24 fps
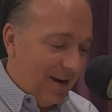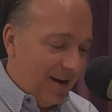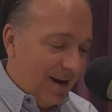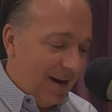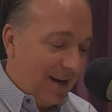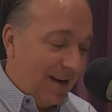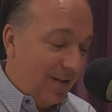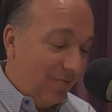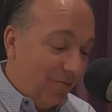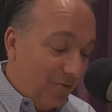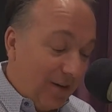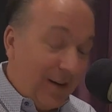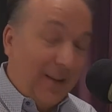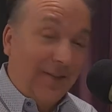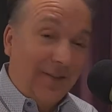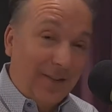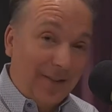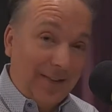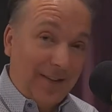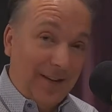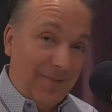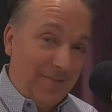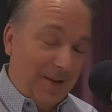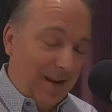He
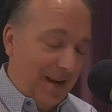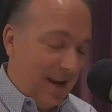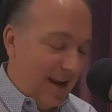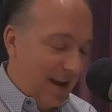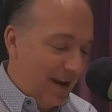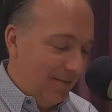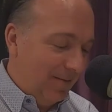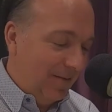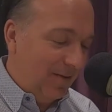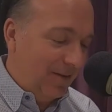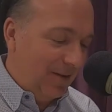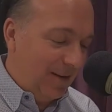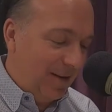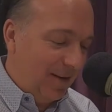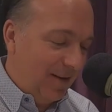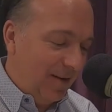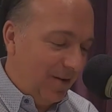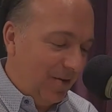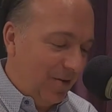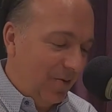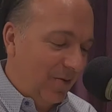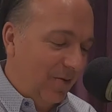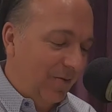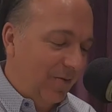recently became
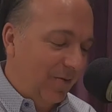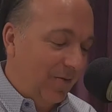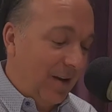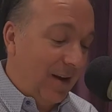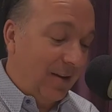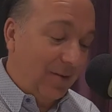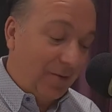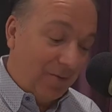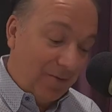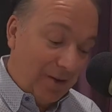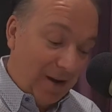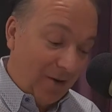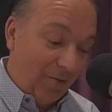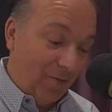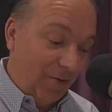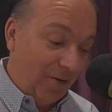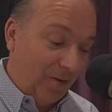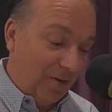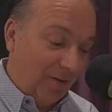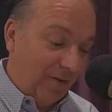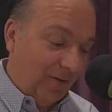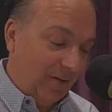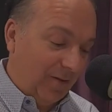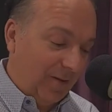CEO of Valo
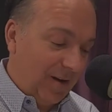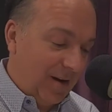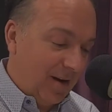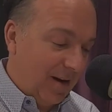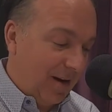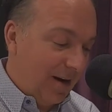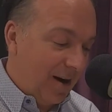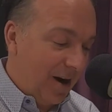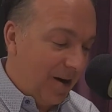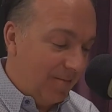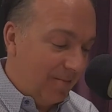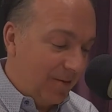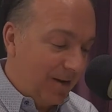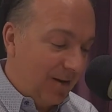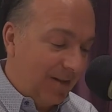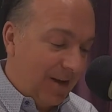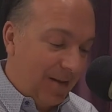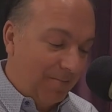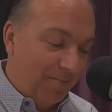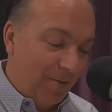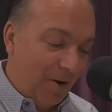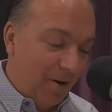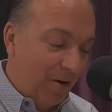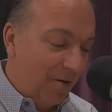Networks, a company
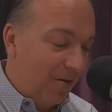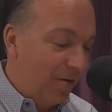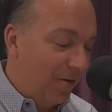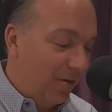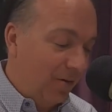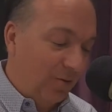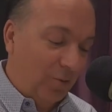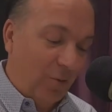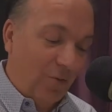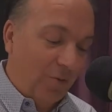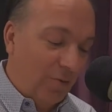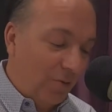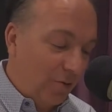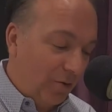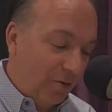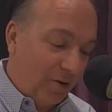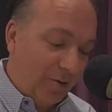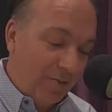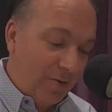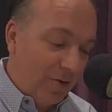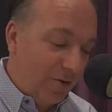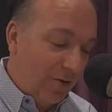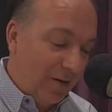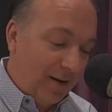that partners with rural
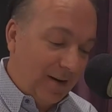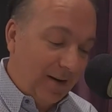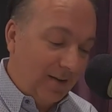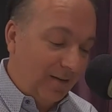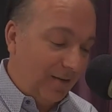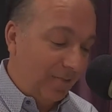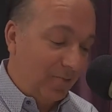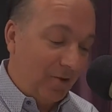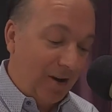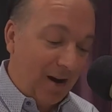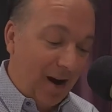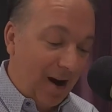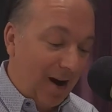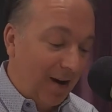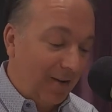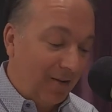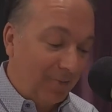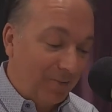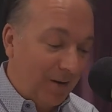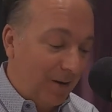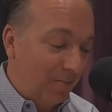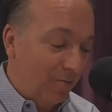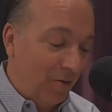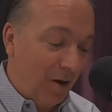communities to bring
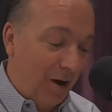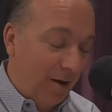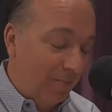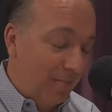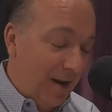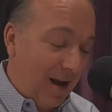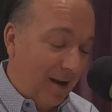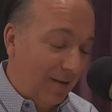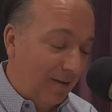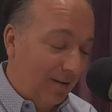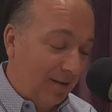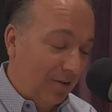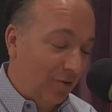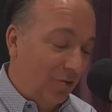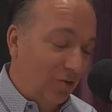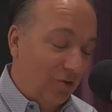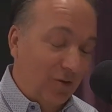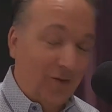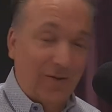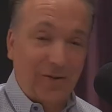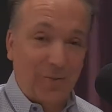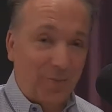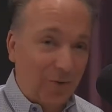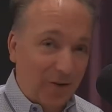high-speed broadband
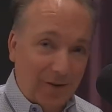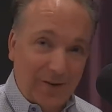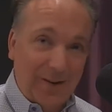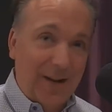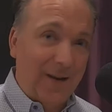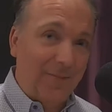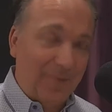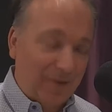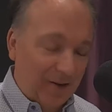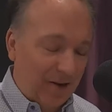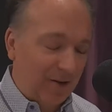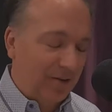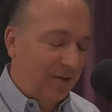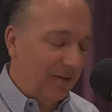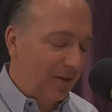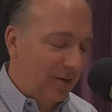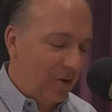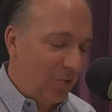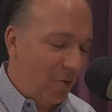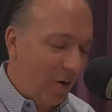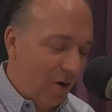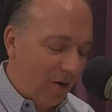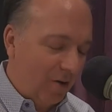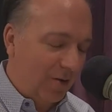solutions, and we're going to let him tell
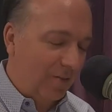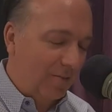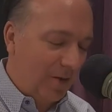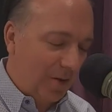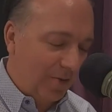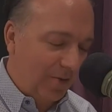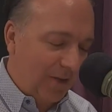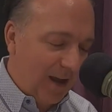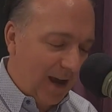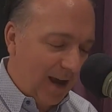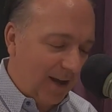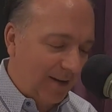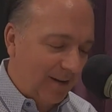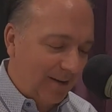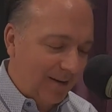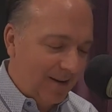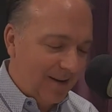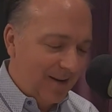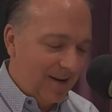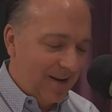you all about that.